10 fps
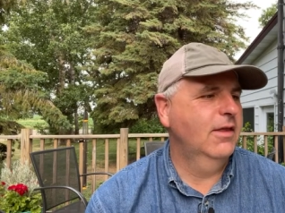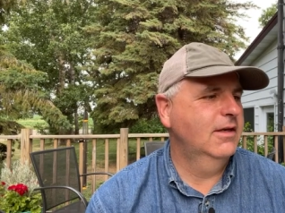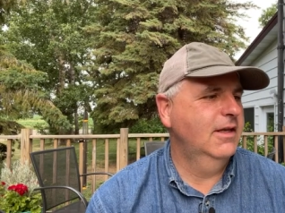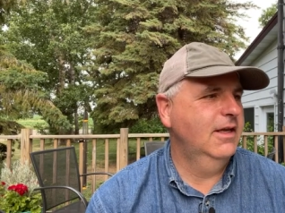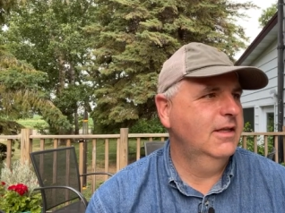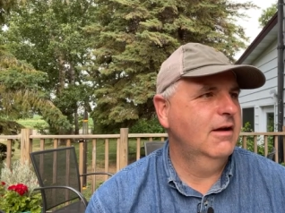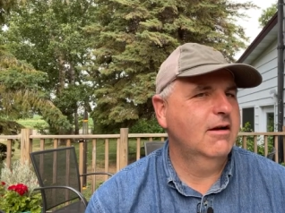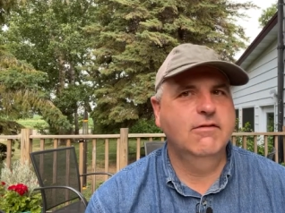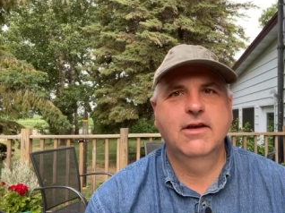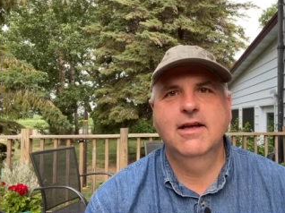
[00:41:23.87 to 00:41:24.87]
Did they log
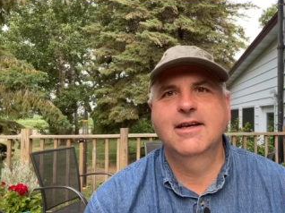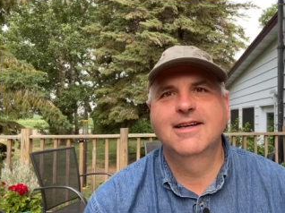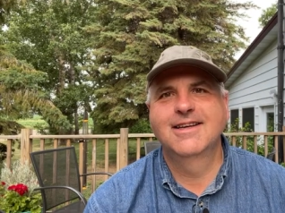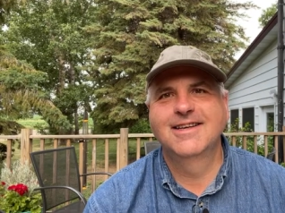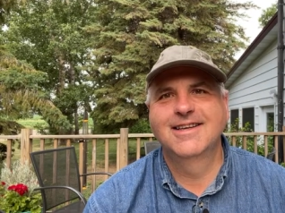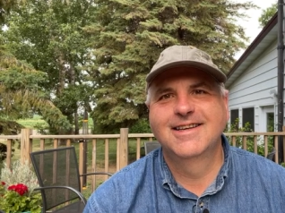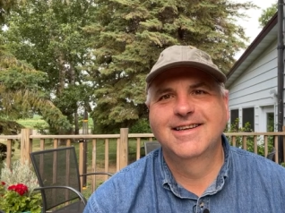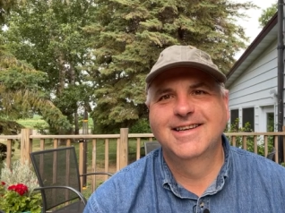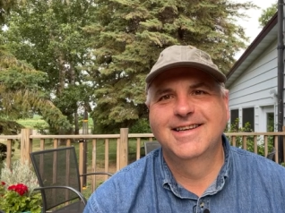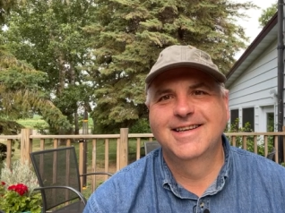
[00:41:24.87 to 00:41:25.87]
off yet?
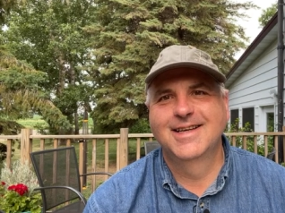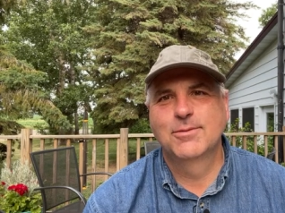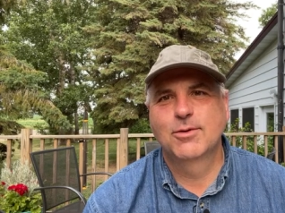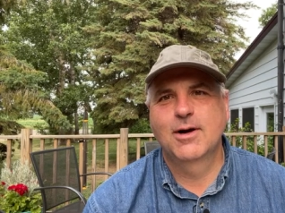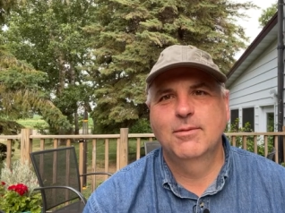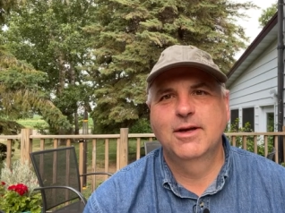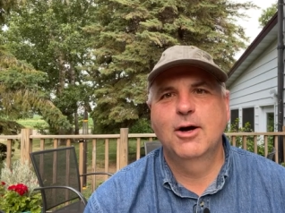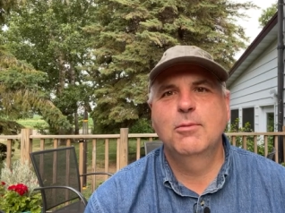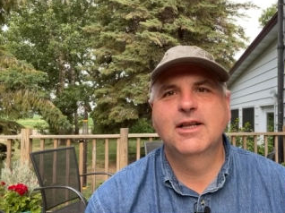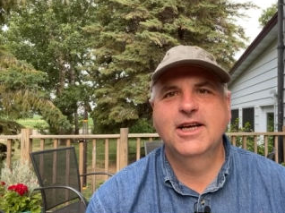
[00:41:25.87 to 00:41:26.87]
Probably.
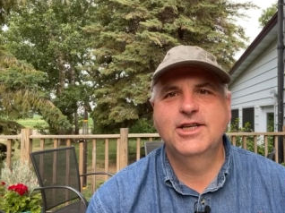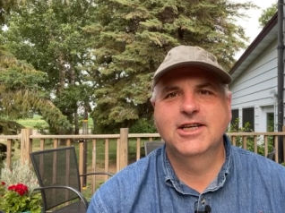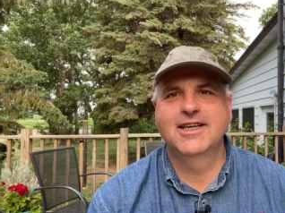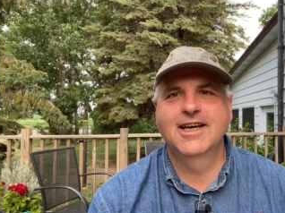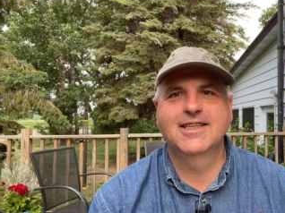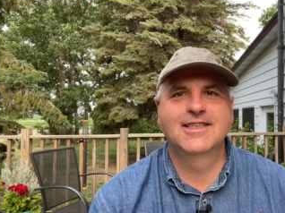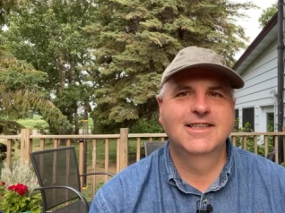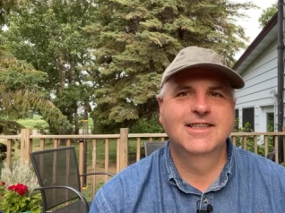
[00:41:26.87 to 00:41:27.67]
Oh, Malaysia, yes.